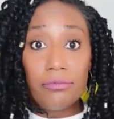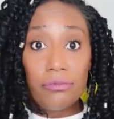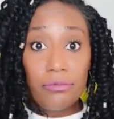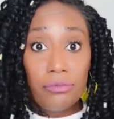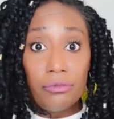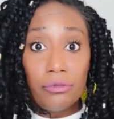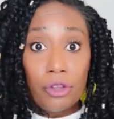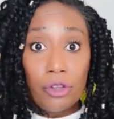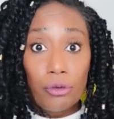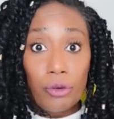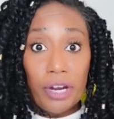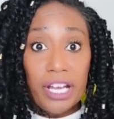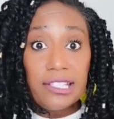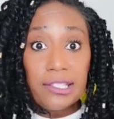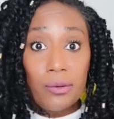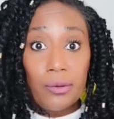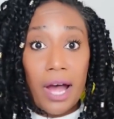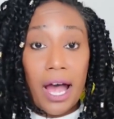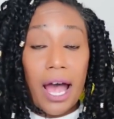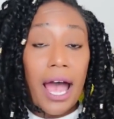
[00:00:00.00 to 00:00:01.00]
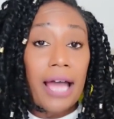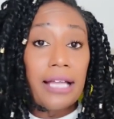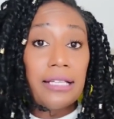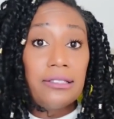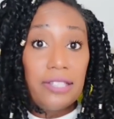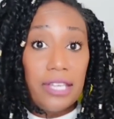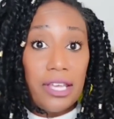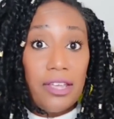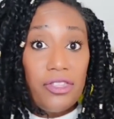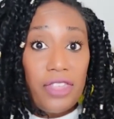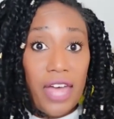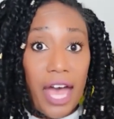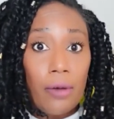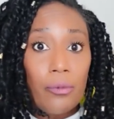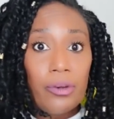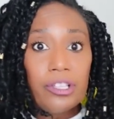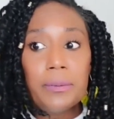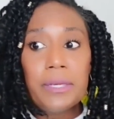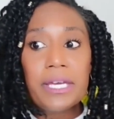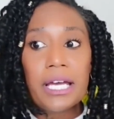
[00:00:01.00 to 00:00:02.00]
the reason why I did that
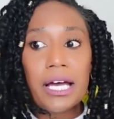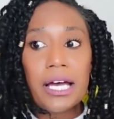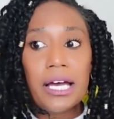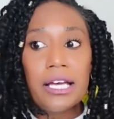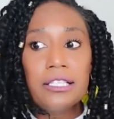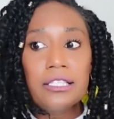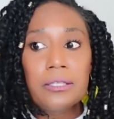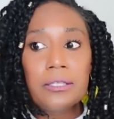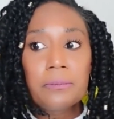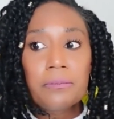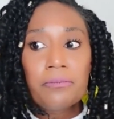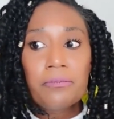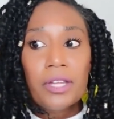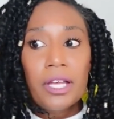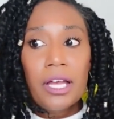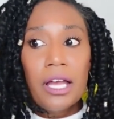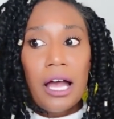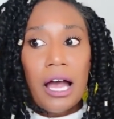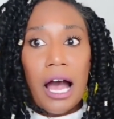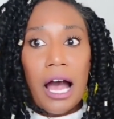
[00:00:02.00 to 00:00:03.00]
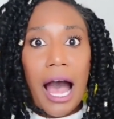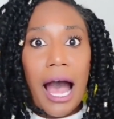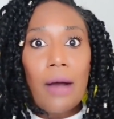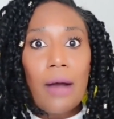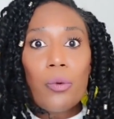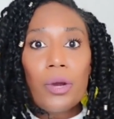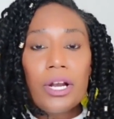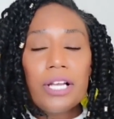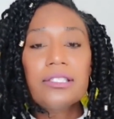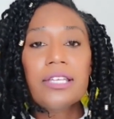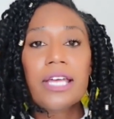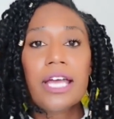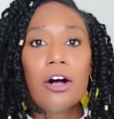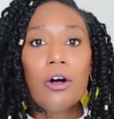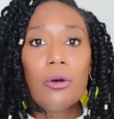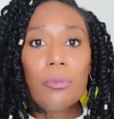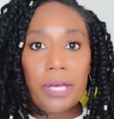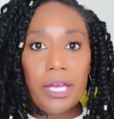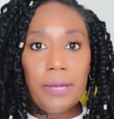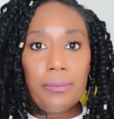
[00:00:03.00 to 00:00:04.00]
was because I wanted to
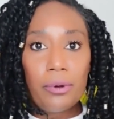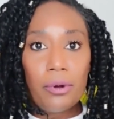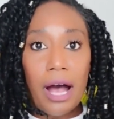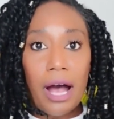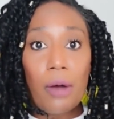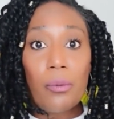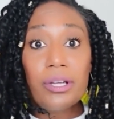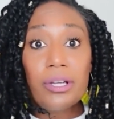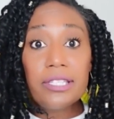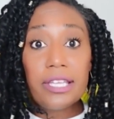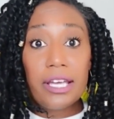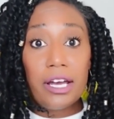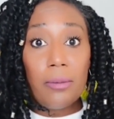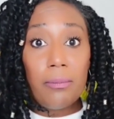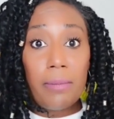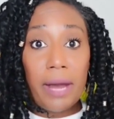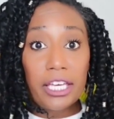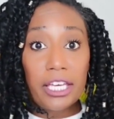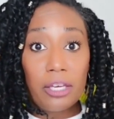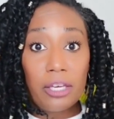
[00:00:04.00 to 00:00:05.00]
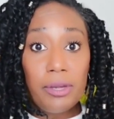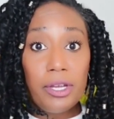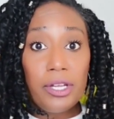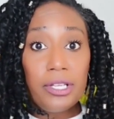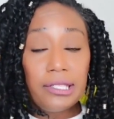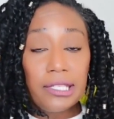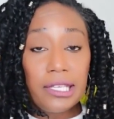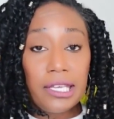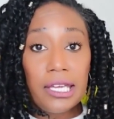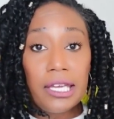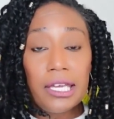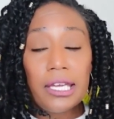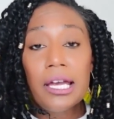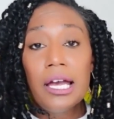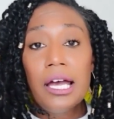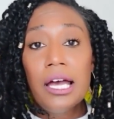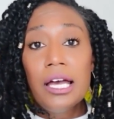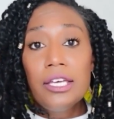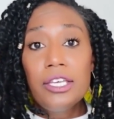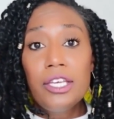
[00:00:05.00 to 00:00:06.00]
help people. I wanted to help my community,
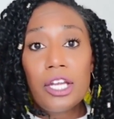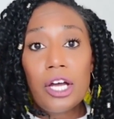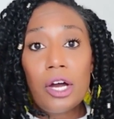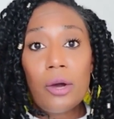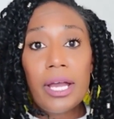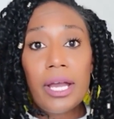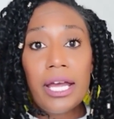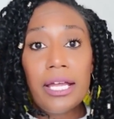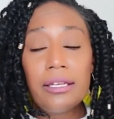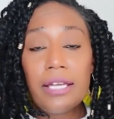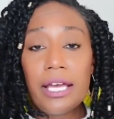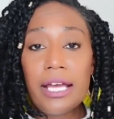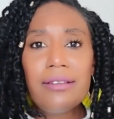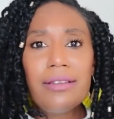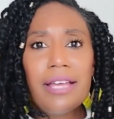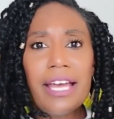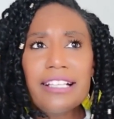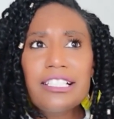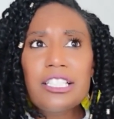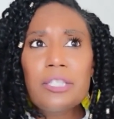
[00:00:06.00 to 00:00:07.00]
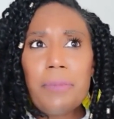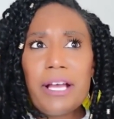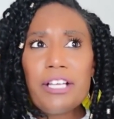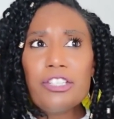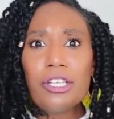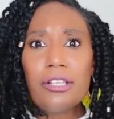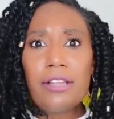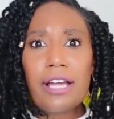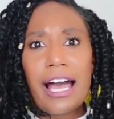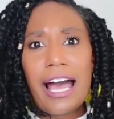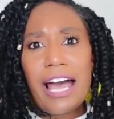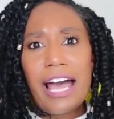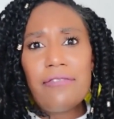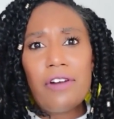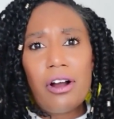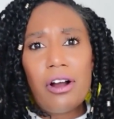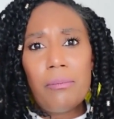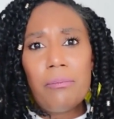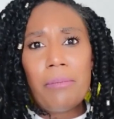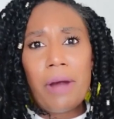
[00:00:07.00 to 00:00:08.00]
and especially like
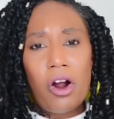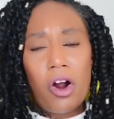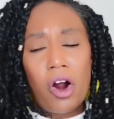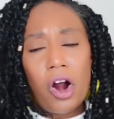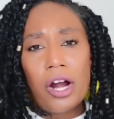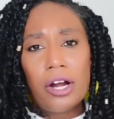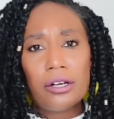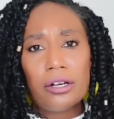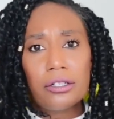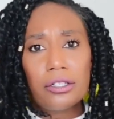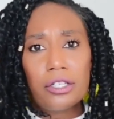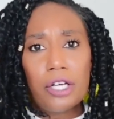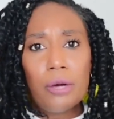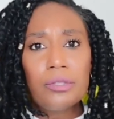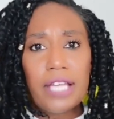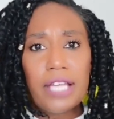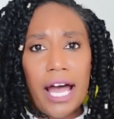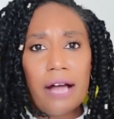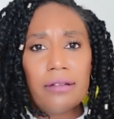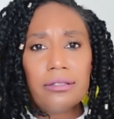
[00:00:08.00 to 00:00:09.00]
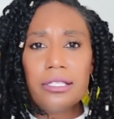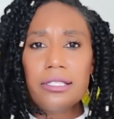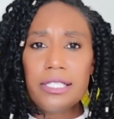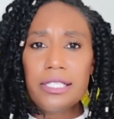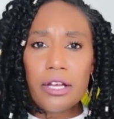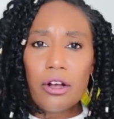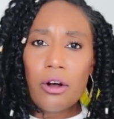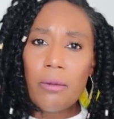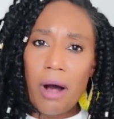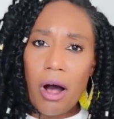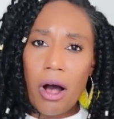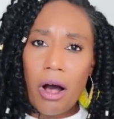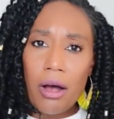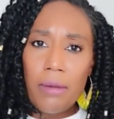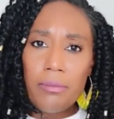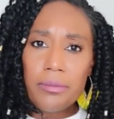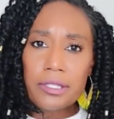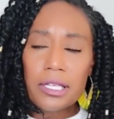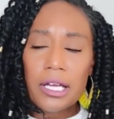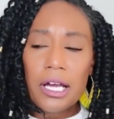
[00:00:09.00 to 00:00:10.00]
my heart goes out to single
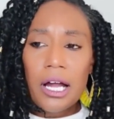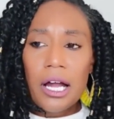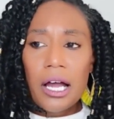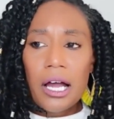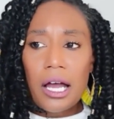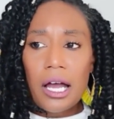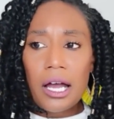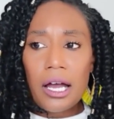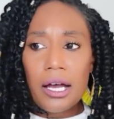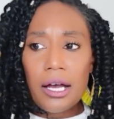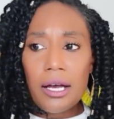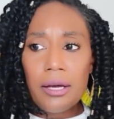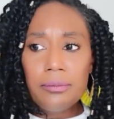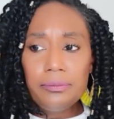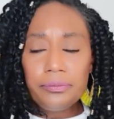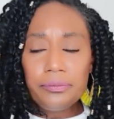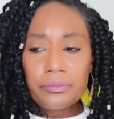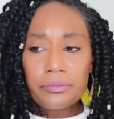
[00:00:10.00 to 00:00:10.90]
moms. And